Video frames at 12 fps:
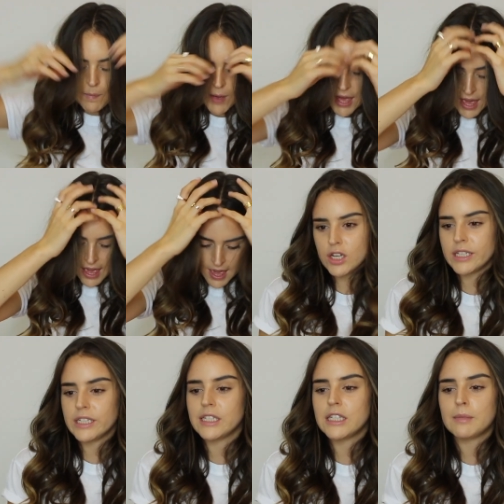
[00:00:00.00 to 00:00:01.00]
but it's
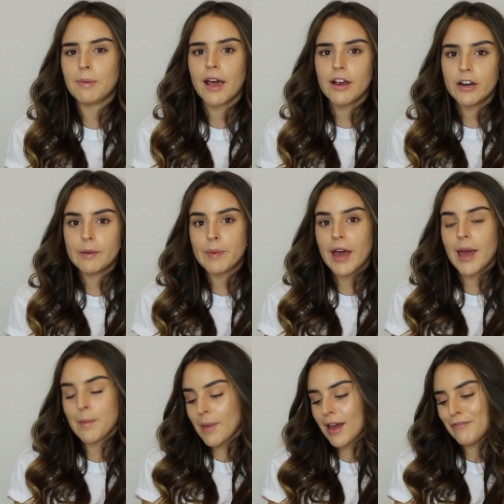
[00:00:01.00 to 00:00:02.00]
inspired by
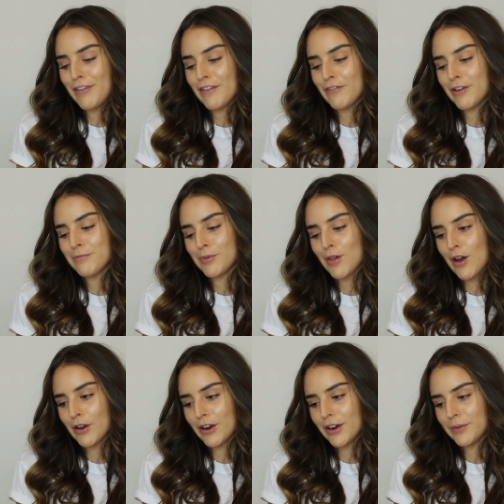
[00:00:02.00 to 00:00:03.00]
my favorite
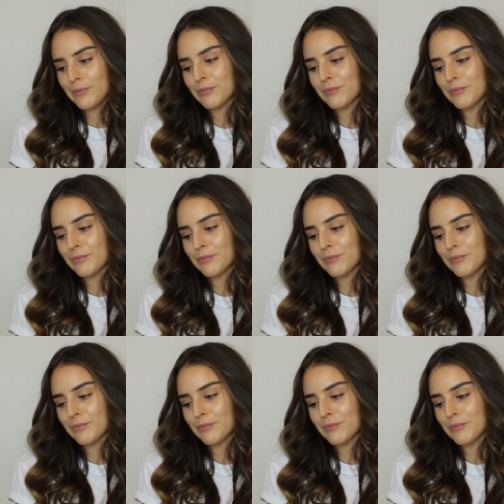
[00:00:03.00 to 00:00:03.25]
blogger.